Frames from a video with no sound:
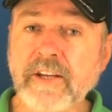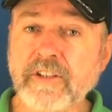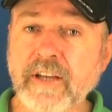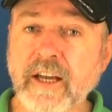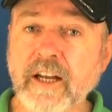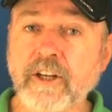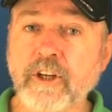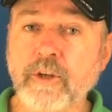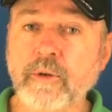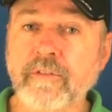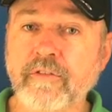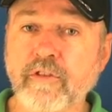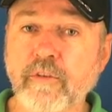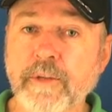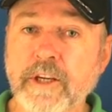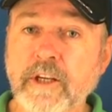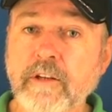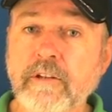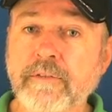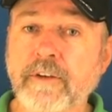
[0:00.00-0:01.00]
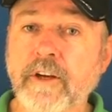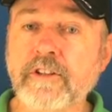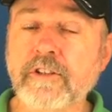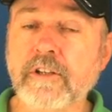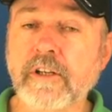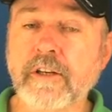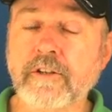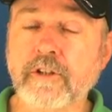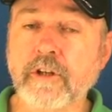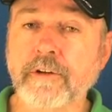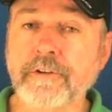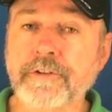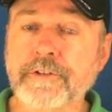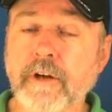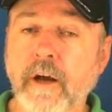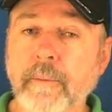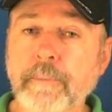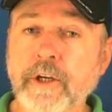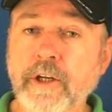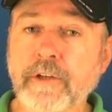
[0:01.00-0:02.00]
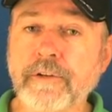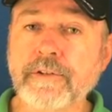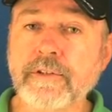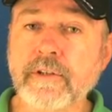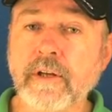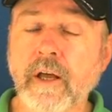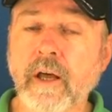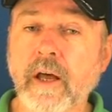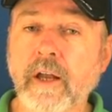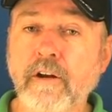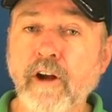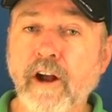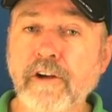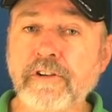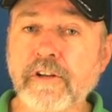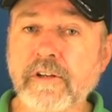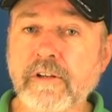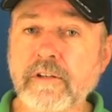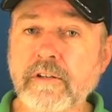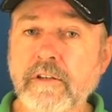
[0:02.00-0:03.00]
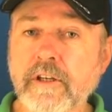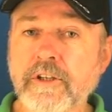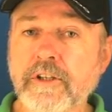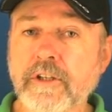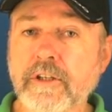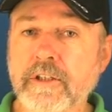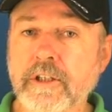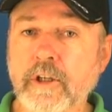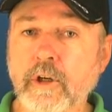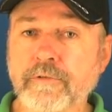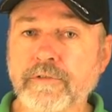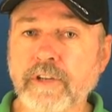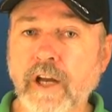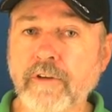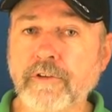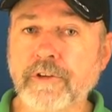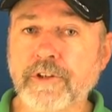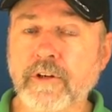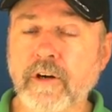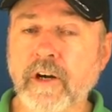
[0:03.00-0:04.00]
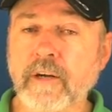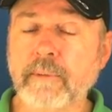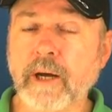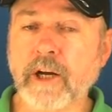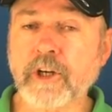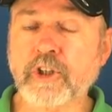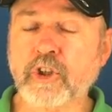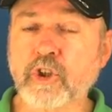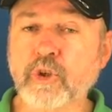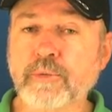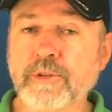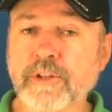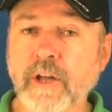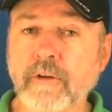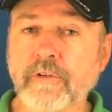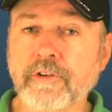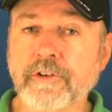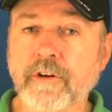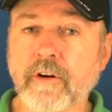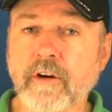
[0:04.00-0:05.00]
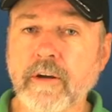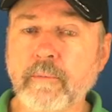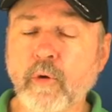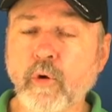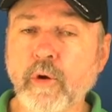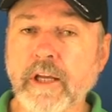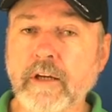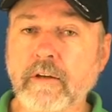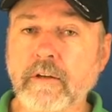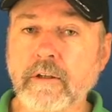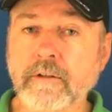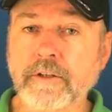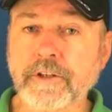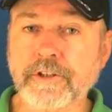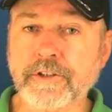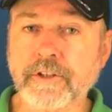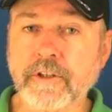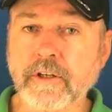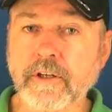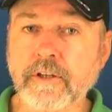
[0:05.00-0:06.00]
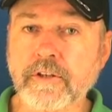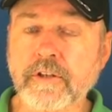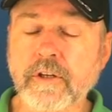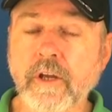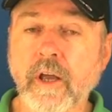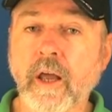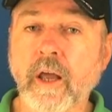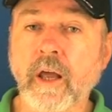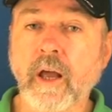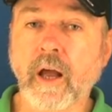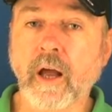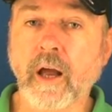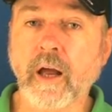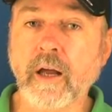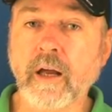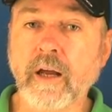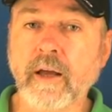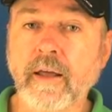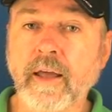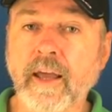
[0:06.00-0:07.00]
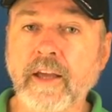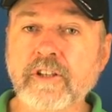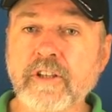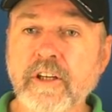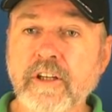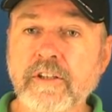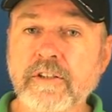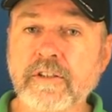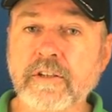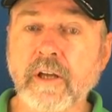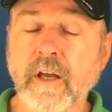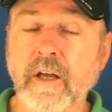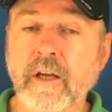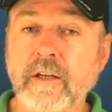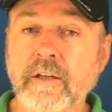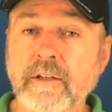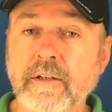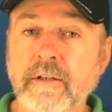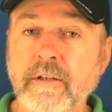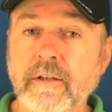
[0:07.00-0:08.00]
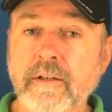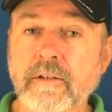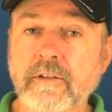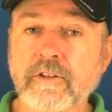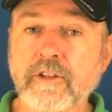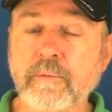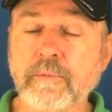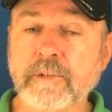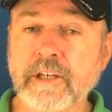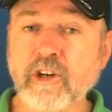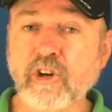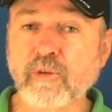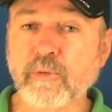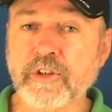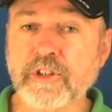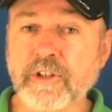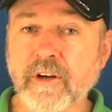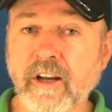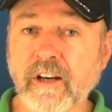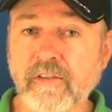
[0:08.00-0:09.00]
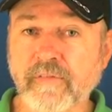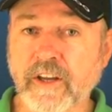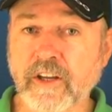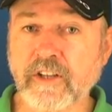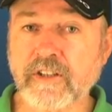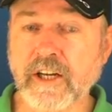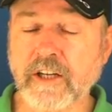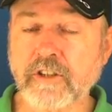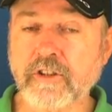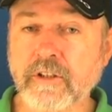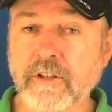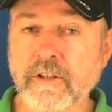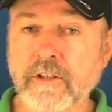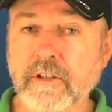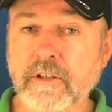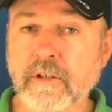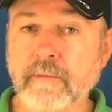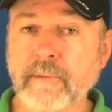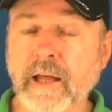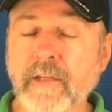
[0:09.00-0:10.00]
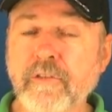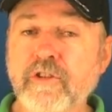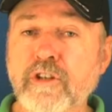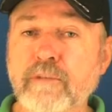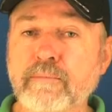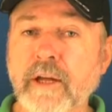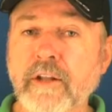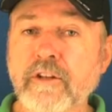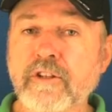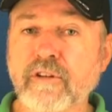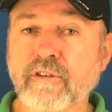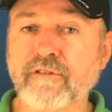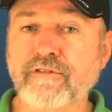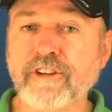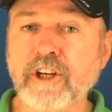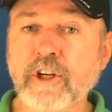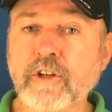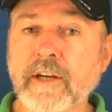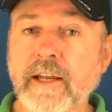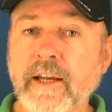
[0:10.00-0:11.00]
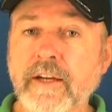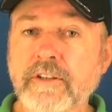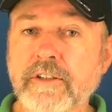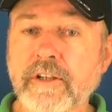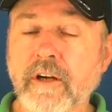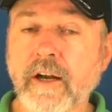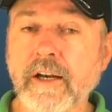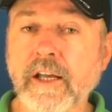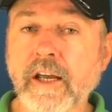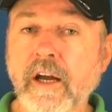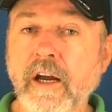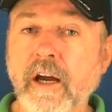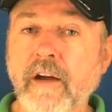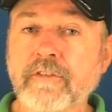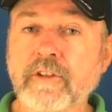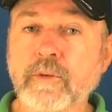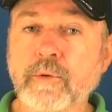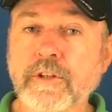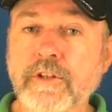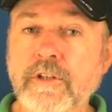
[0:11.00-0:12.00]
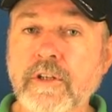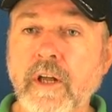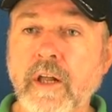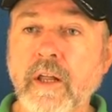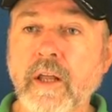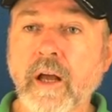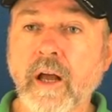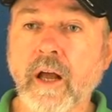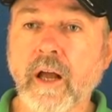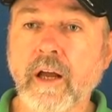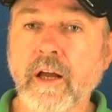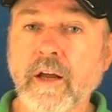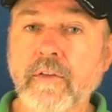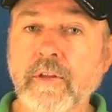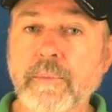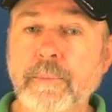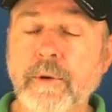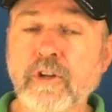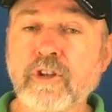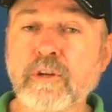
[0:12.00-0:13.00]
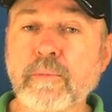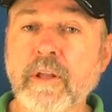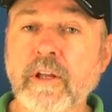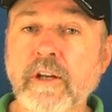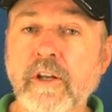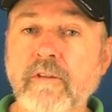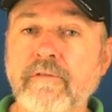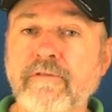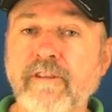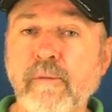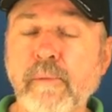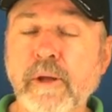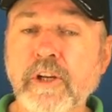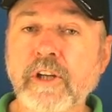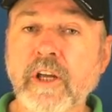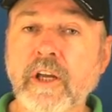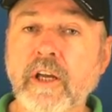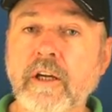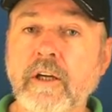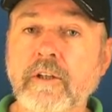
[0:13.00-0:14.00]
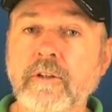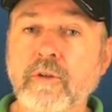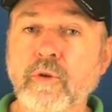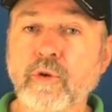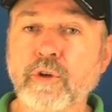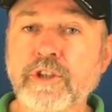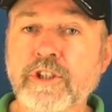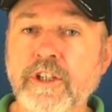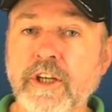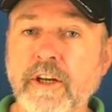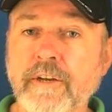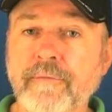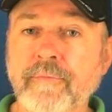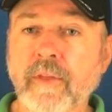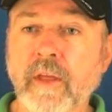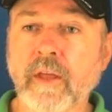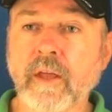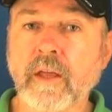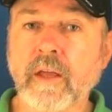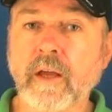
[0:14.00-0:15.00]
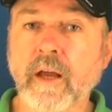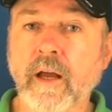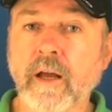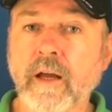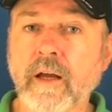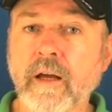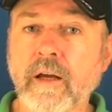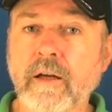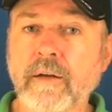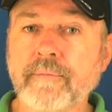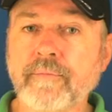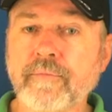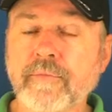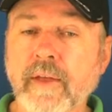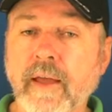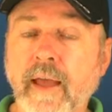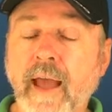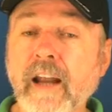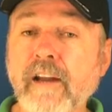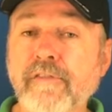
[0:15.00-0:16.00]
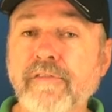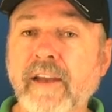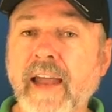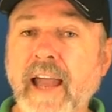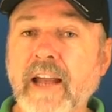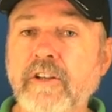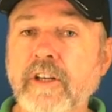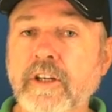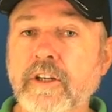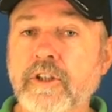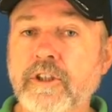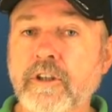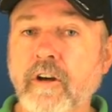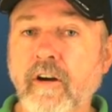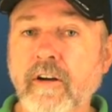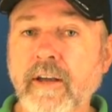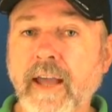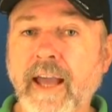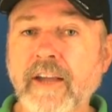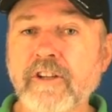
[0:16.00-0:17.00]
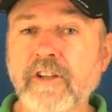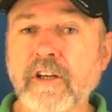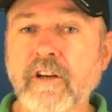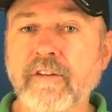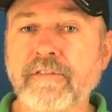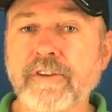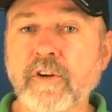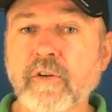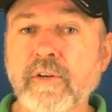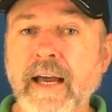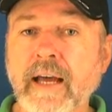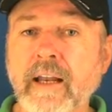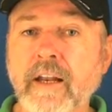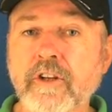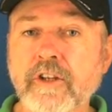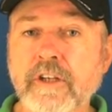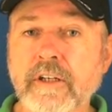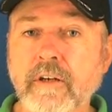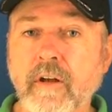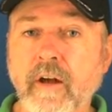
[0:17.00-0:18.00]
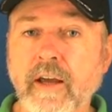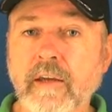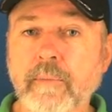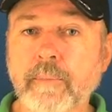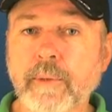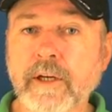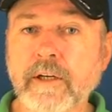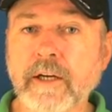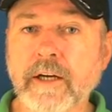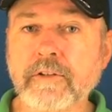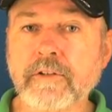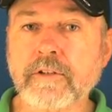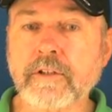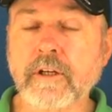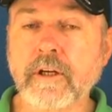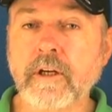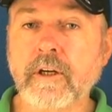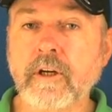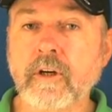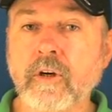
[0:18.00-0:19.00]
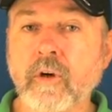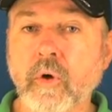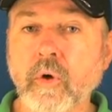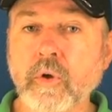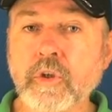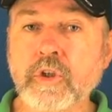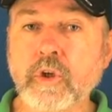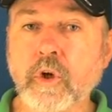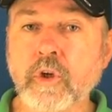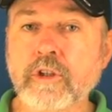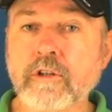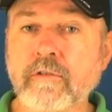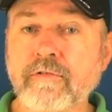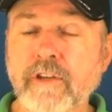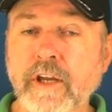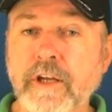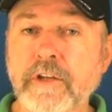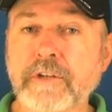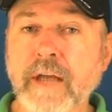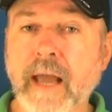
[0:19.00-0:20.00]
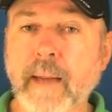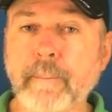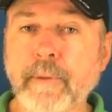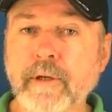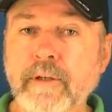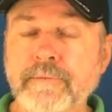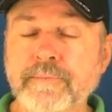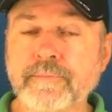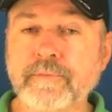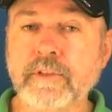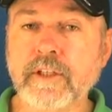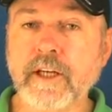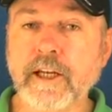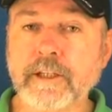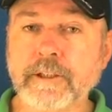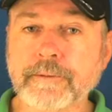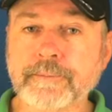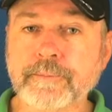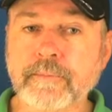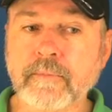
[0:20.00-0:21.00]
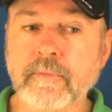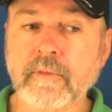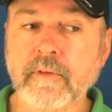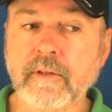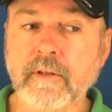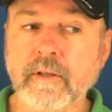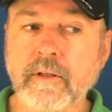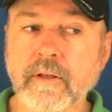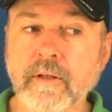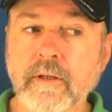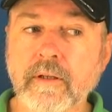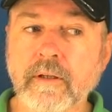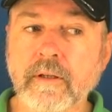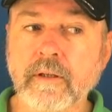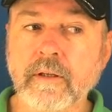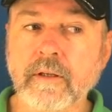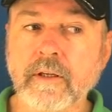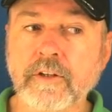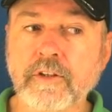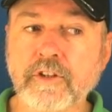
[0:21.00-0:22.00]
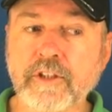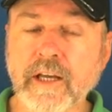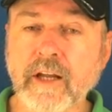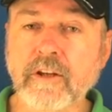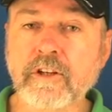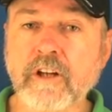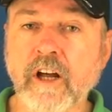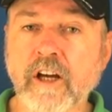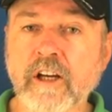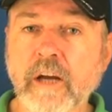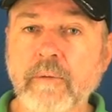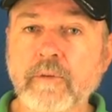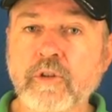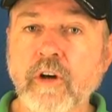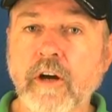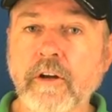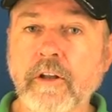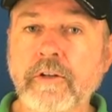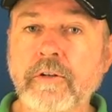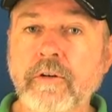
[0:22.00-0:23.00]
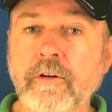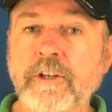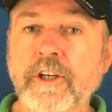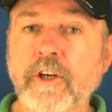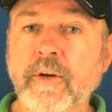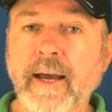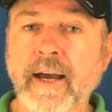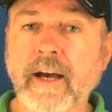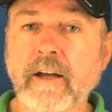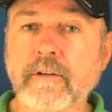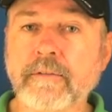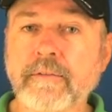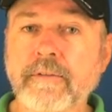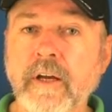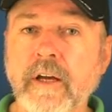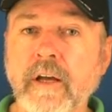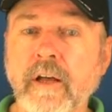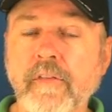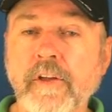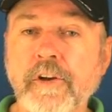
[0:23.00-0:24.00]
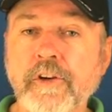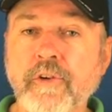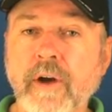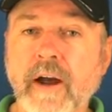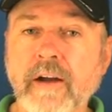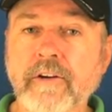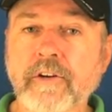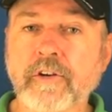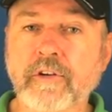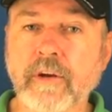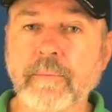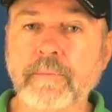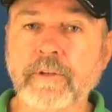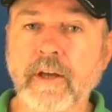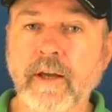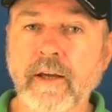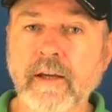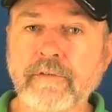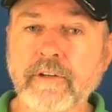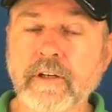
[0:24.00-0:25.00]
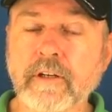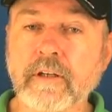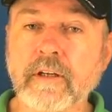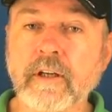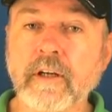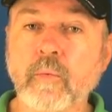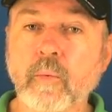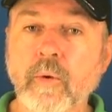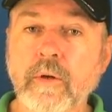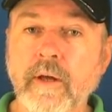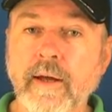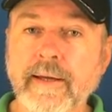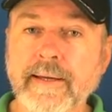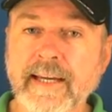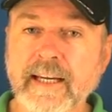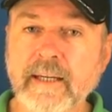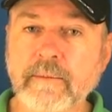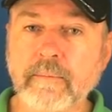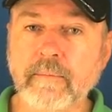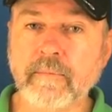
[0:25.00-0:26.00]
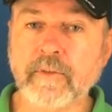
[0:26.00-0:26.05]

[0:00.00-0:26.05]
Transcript: Now, they tell you from the University Johns Hopkins not to do this yourself. Don't try mushrooms, don't try morning glory seeds, uh, as there's some terrible side effects, such as months and months of fear and anxiety afterwards, uh, the possibility of vomiting, nausea, um, anaphylactic shock, as in a food allergy like peanuts. All sorts of things happen. Now, it sounds like I'm trying to talk you out of the drug trip to heaven. Well,